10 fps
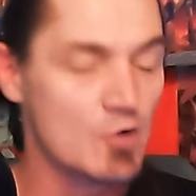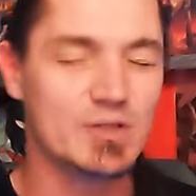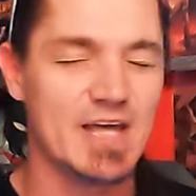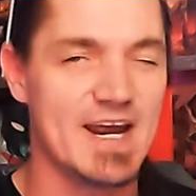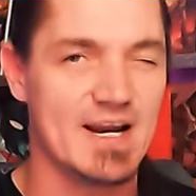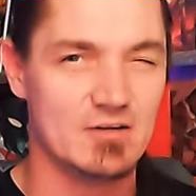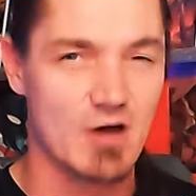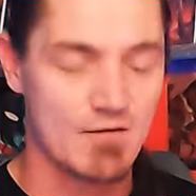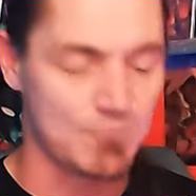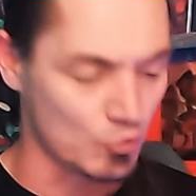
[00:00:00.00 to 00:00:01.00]
the
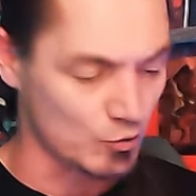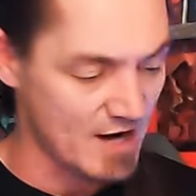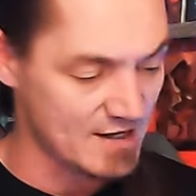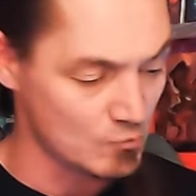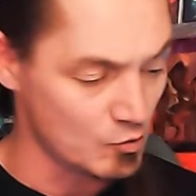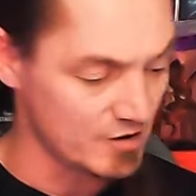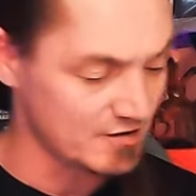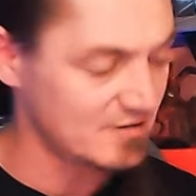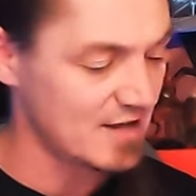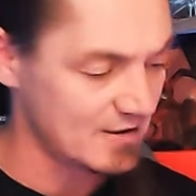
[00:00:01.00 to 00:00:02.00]
Andoffel writing one,
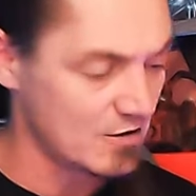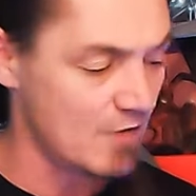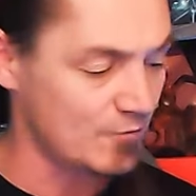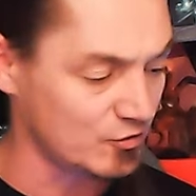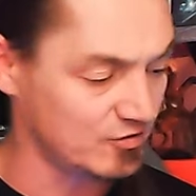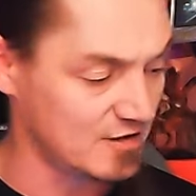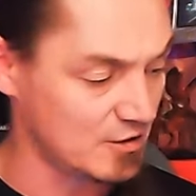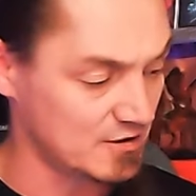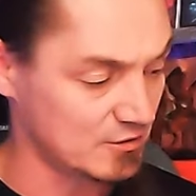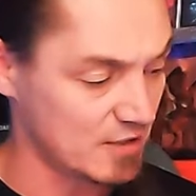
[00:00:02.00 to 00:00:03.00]
Standoffel
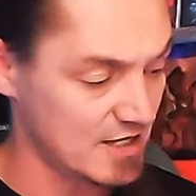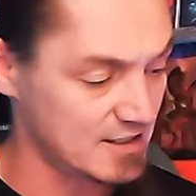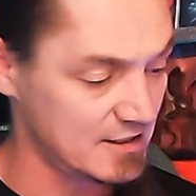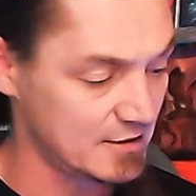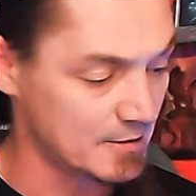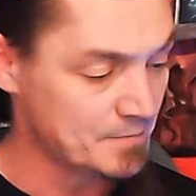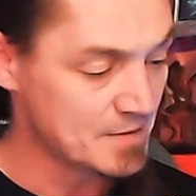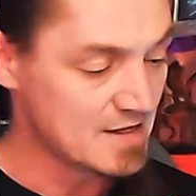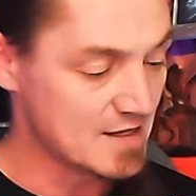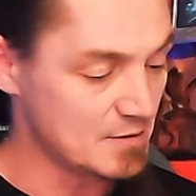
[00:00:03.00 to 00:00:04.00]
series right here.
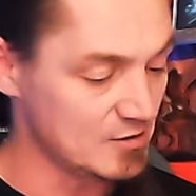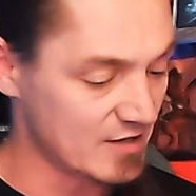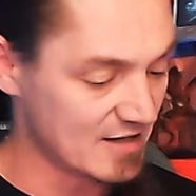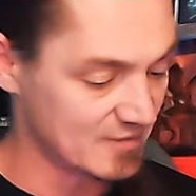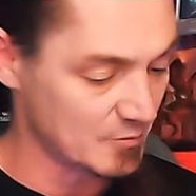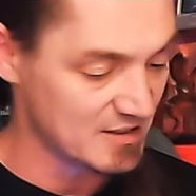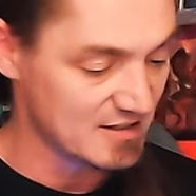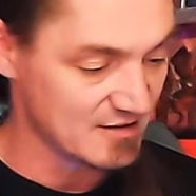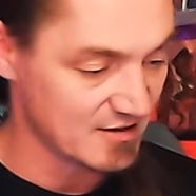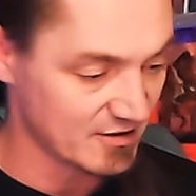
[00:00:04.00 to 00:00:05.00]
You look at some of
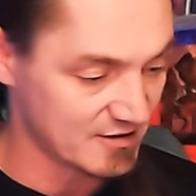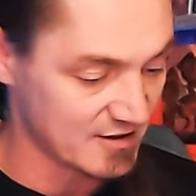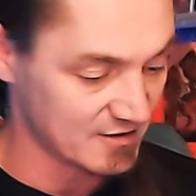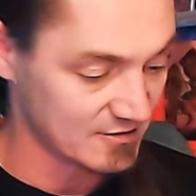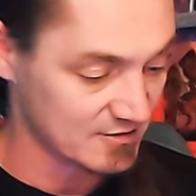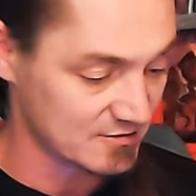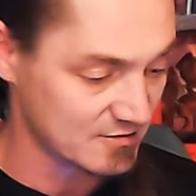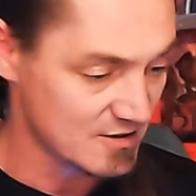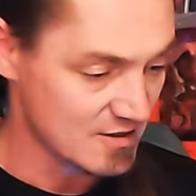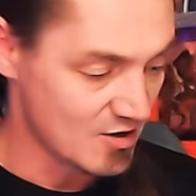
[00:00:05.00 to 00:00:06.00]
these other colors.
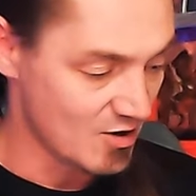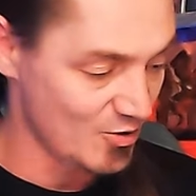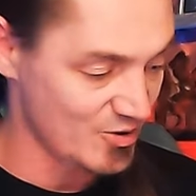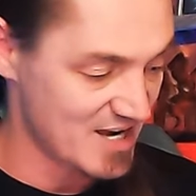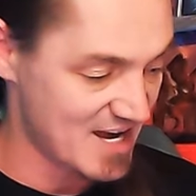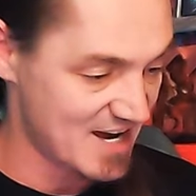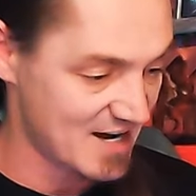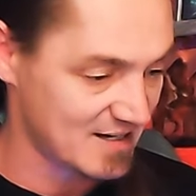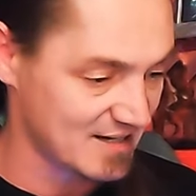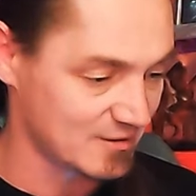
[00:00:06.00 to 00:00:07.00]
Oh yeah,
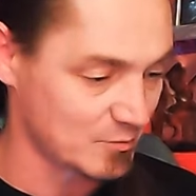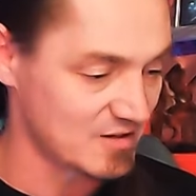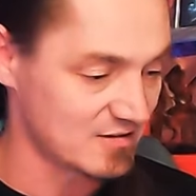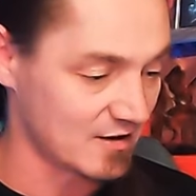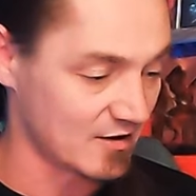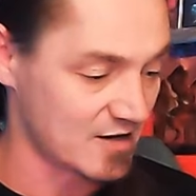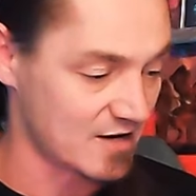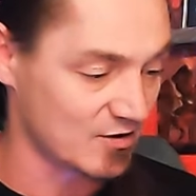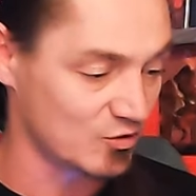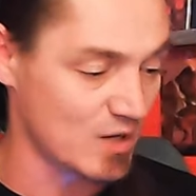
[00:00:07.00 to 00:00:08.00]
I got some of these other
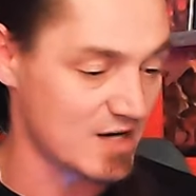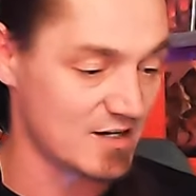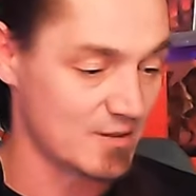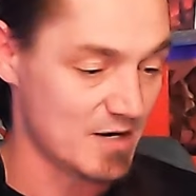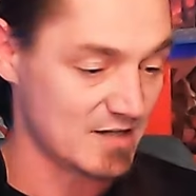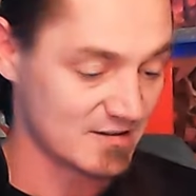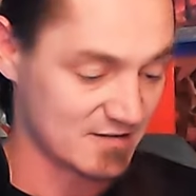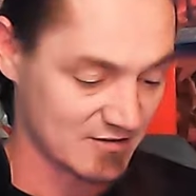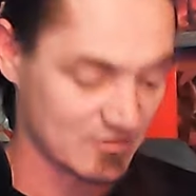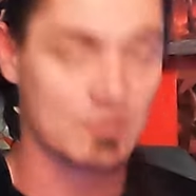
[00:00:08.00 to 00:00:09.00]
covers right here. Man, these
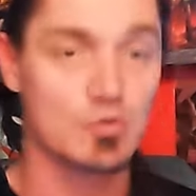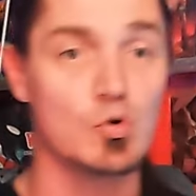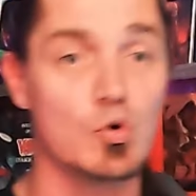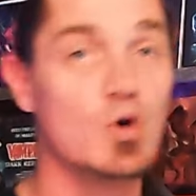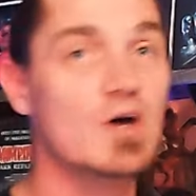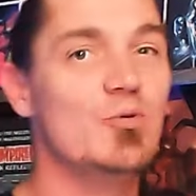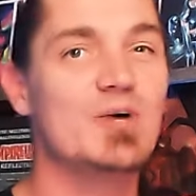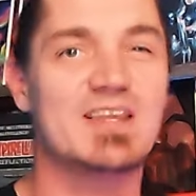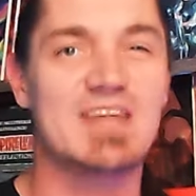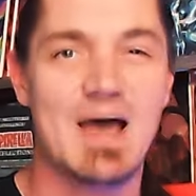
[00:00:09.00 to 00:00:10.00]
things are cool. Look
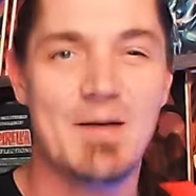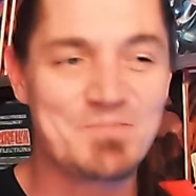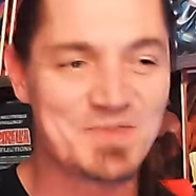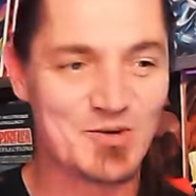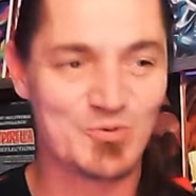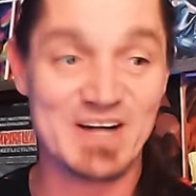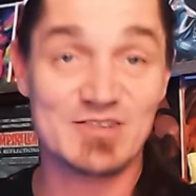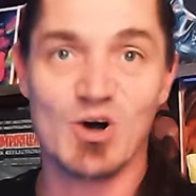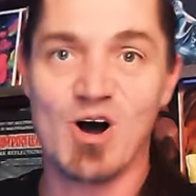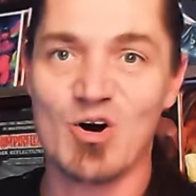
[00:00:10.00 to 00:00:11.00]
at that
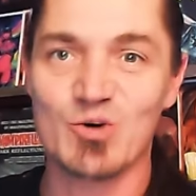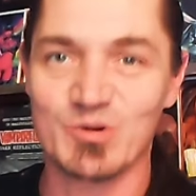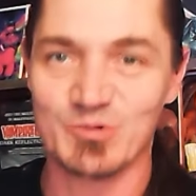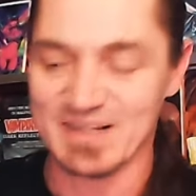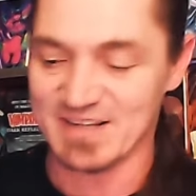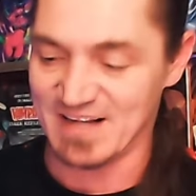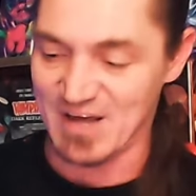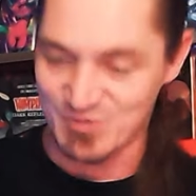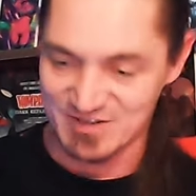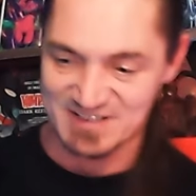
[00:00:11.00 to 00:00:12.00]
Rachel Holland right there.
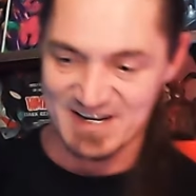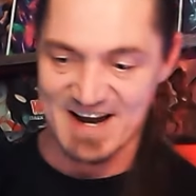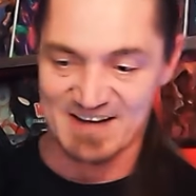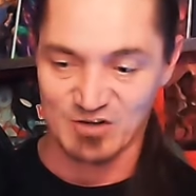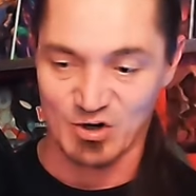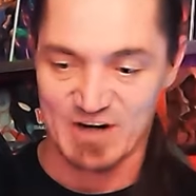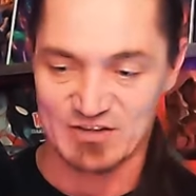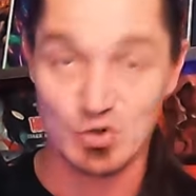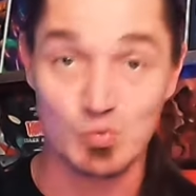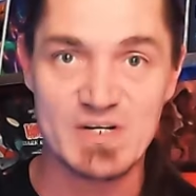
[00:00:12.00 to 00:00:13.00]
That one's nice. All right,
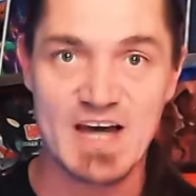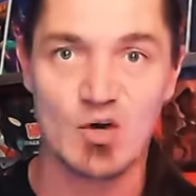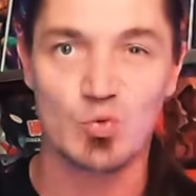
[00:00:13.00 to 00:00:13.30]
dude, we got a